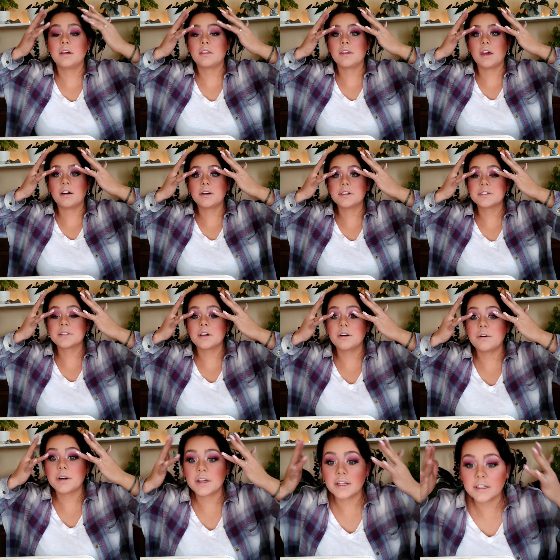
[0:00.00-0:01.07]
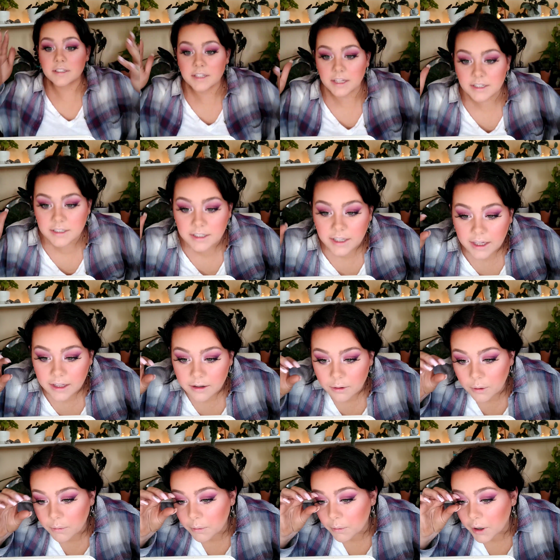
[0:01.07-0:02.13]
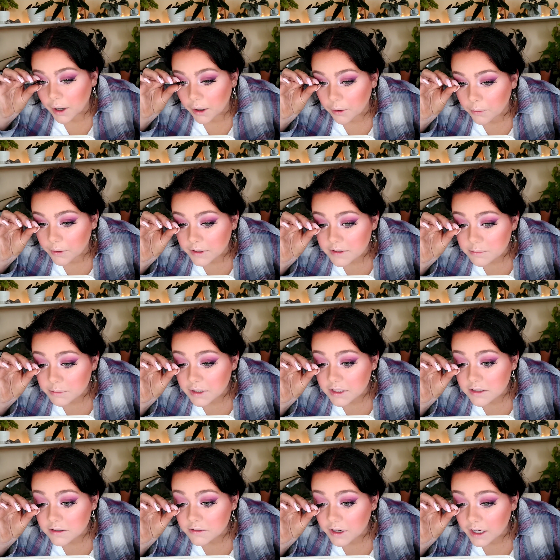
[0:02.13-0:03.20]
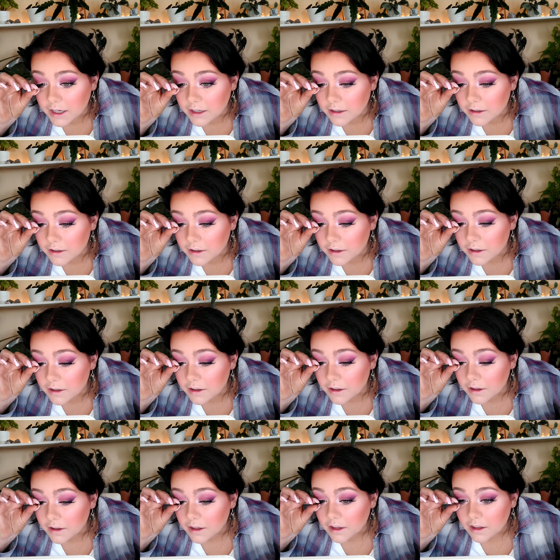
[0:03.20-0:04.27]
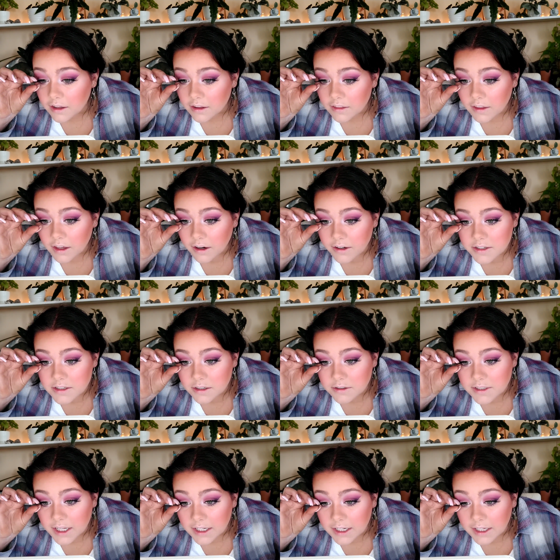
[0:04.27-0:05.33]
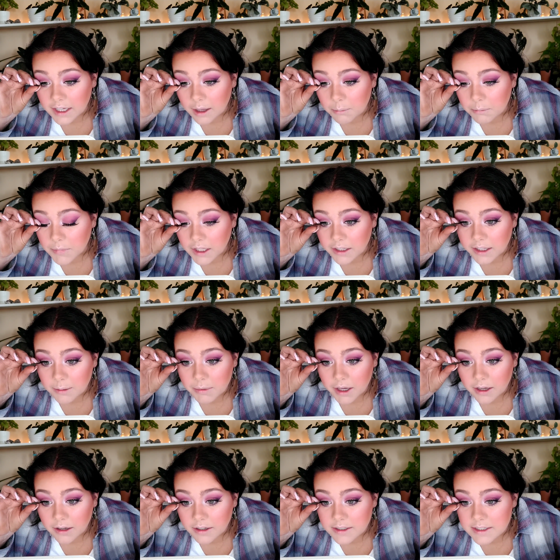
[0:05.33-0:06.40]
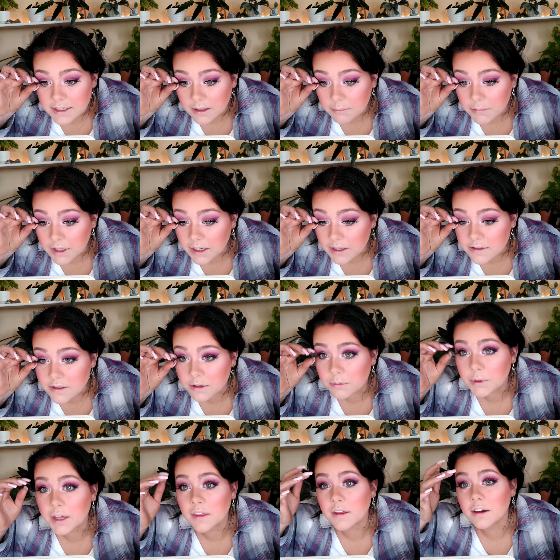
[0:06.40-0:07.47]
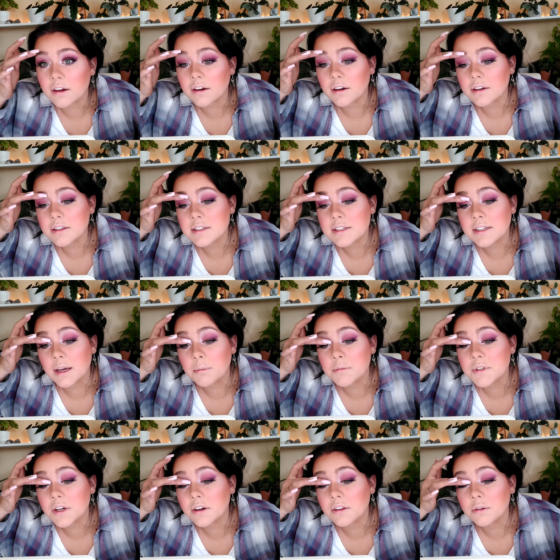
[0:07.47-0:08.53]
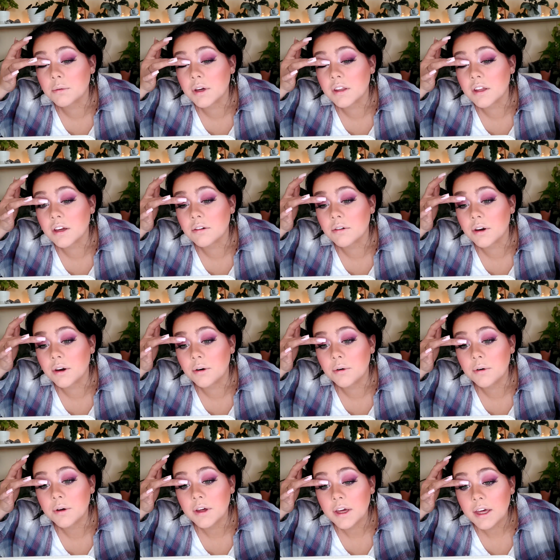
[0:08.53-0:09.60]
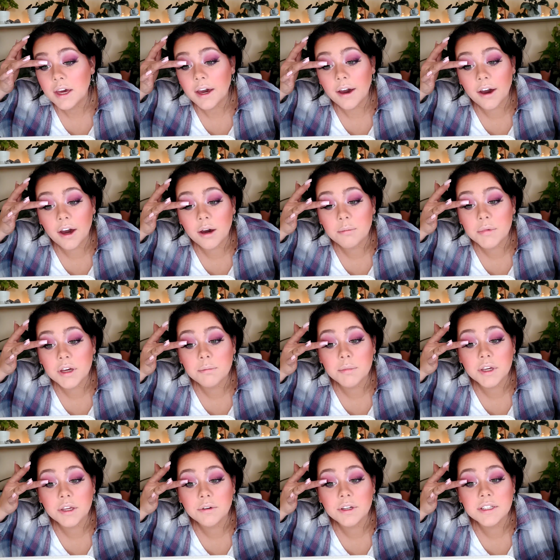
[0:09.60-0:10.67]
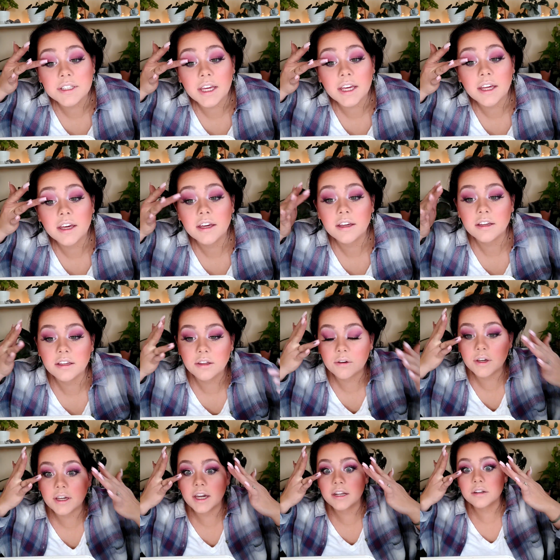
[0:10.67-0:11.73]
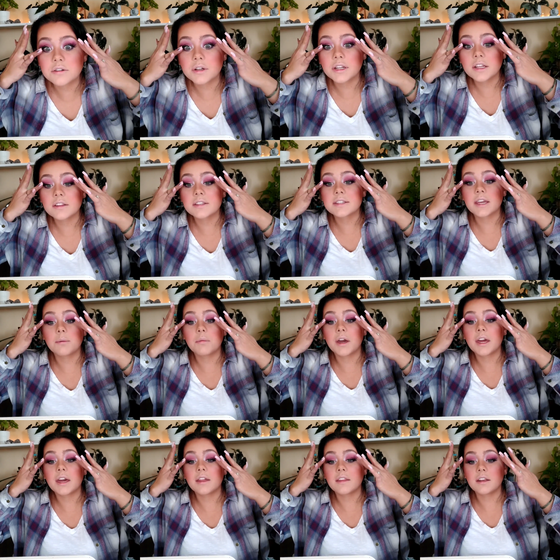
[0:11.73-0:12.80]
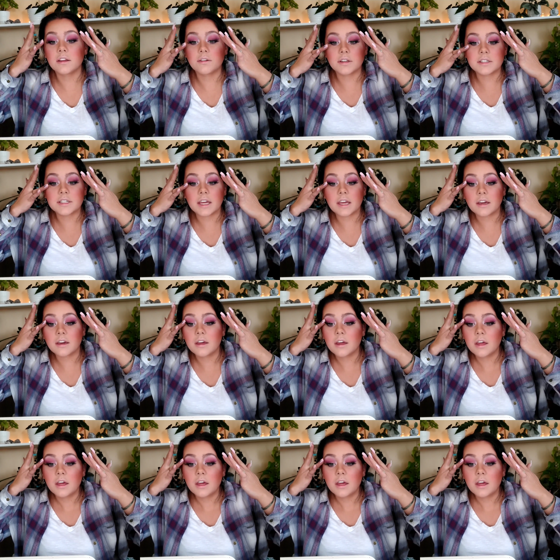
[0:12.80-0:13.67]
They also tend to get, whoa, it's way too high. They also tend to get mealybugs because of the way their stems are and the way they grow. But you can kind of treat it the same way, and then you can take